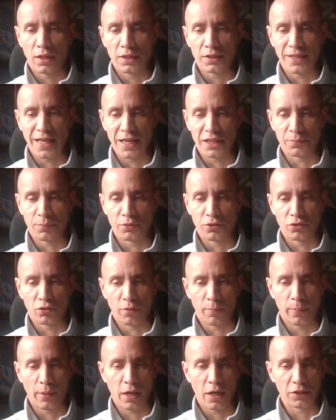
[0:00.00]
attachment
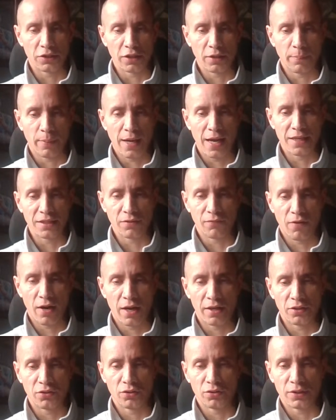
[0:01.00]
to a party, but as a
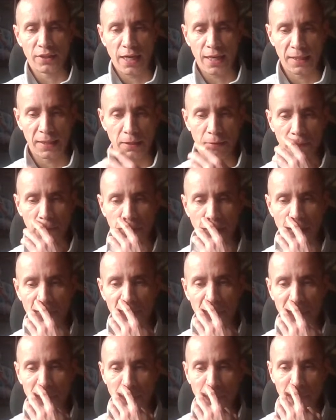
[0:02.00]
running tally of the
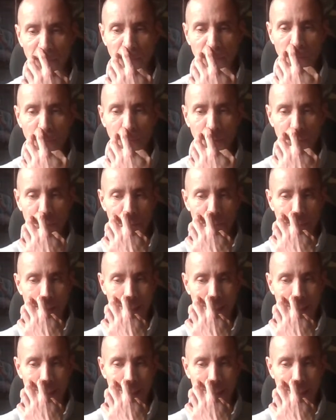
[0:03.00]
government's performance.